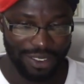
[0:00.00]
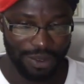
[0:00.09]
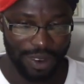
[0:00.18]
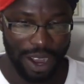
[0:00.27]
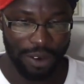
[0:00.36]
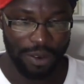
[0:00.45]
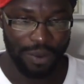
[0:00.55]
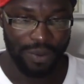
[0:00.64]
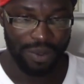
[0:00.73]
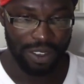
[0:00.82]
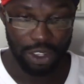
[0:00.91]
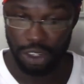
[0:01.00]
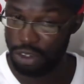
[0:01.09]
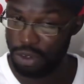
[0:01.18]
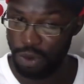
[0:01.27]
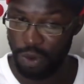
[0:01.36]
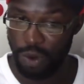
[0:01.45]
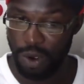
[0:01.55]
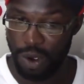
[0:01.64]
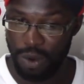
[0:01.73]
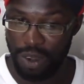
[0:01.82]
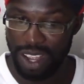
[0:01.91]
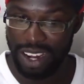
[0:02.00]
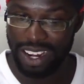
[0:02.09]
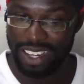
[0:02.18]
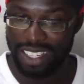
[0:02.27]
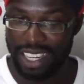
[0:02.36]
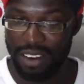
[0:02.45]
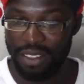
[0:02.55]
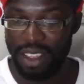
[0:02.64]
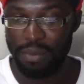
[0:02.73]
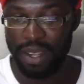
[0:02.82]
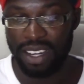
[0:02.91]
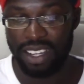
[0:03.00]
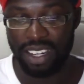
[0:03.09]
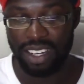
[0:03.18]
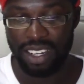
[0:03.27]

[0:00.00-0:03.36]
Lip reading: Wow. Whoa, look at the design of the building.